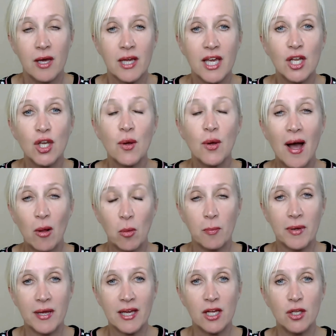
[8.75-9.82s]
Can you help
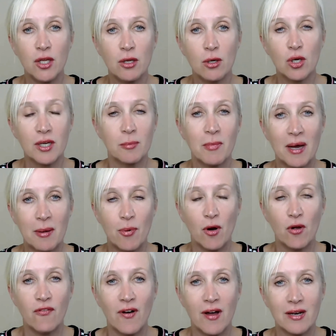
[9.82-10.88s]
me? Can you look at my
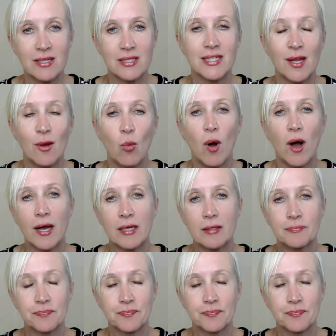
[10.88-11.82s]
profile and see why?